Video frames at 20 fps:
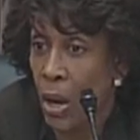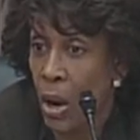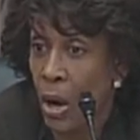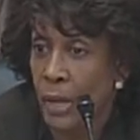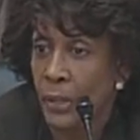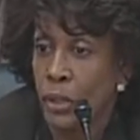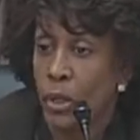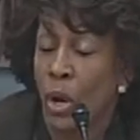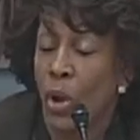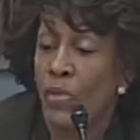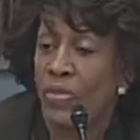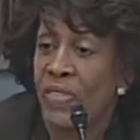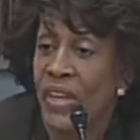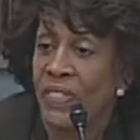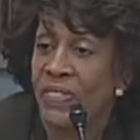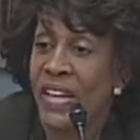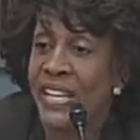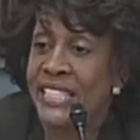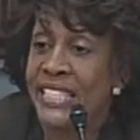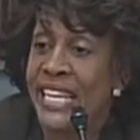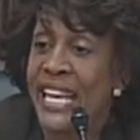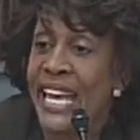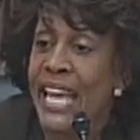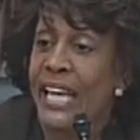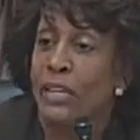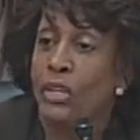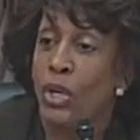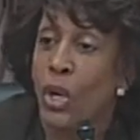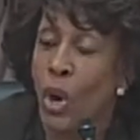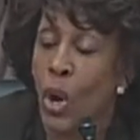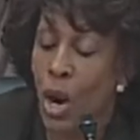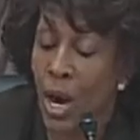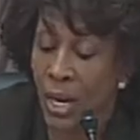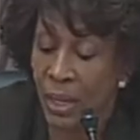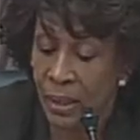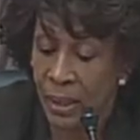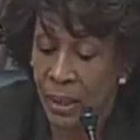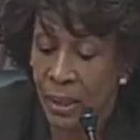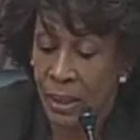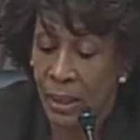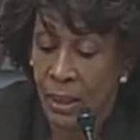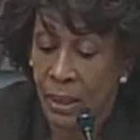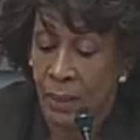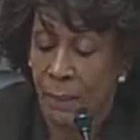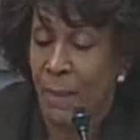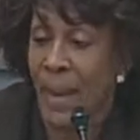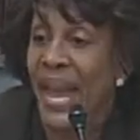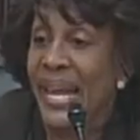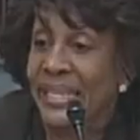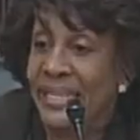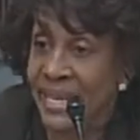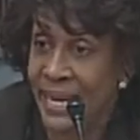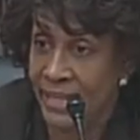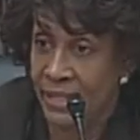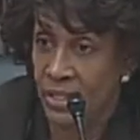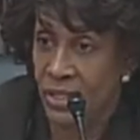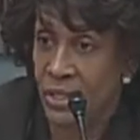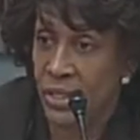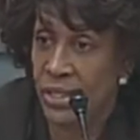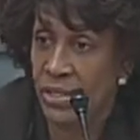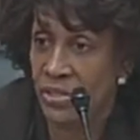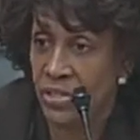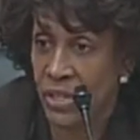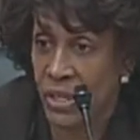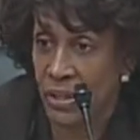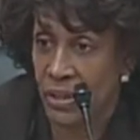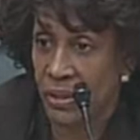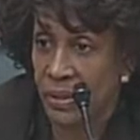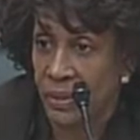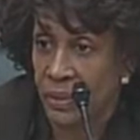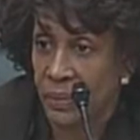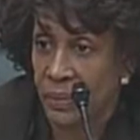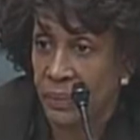Or you don't think that's in your mandate to consider?